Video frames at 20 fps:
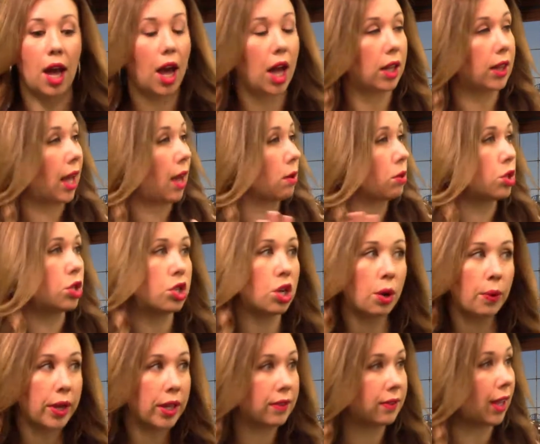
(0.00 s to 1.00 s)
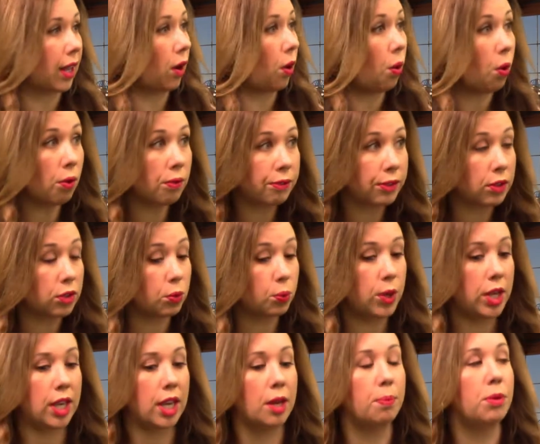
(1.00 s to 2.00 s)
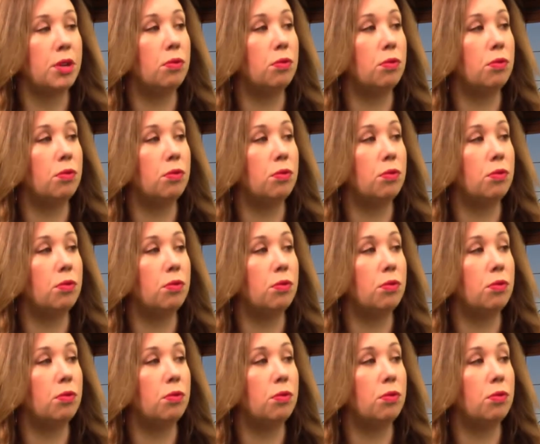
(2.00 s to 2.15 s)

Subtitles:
Allow showings that whole first weekend.